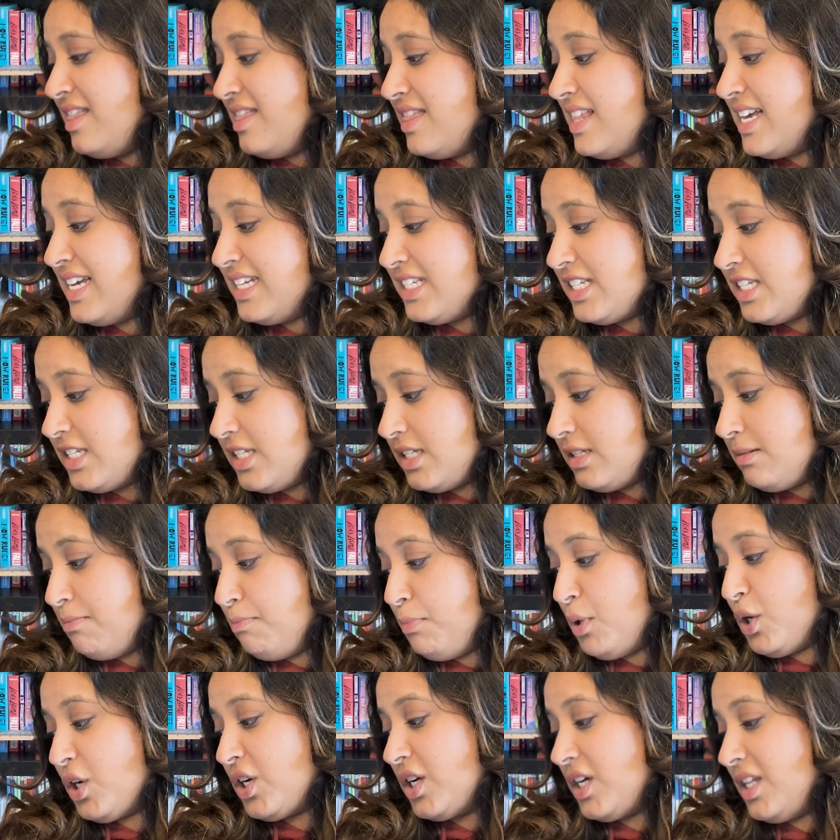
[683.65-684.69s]
this
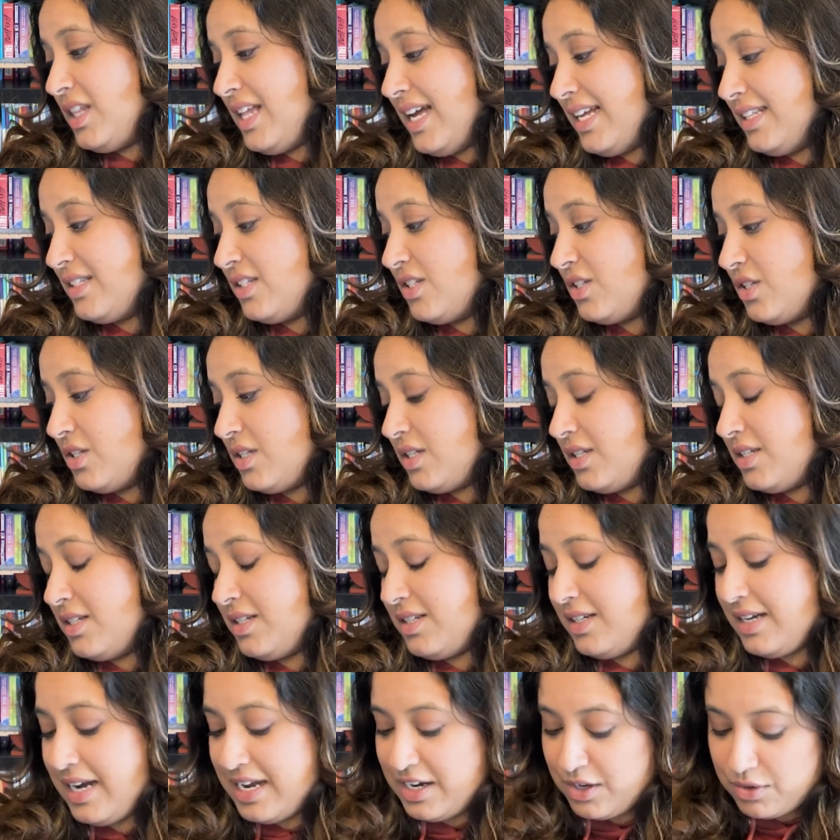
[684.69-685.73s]
book. That's
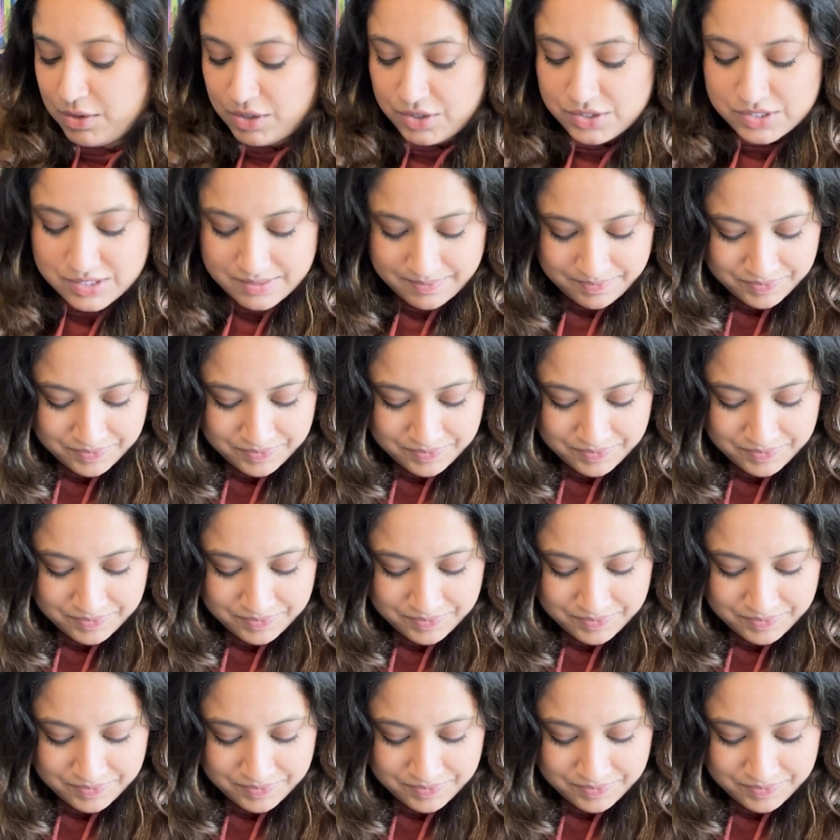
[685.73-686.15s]
kind of gross.